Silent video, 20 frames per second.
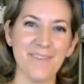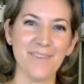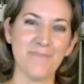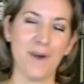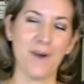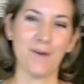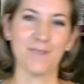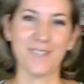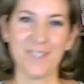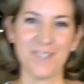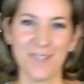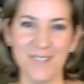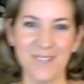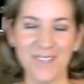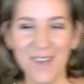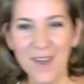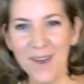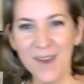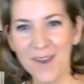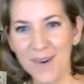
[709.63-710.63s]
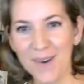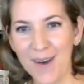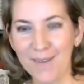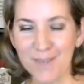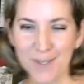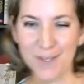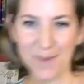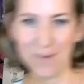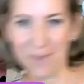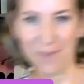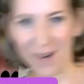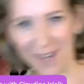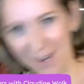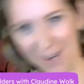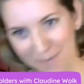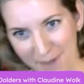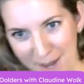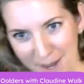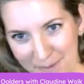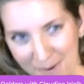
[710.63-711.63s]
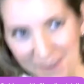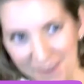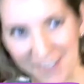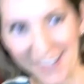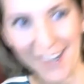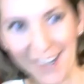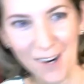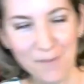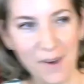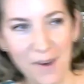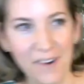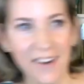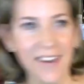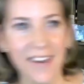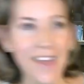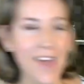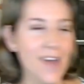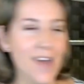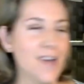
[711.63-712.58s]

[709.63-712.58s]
publishers who have to spend money on paper that care about it.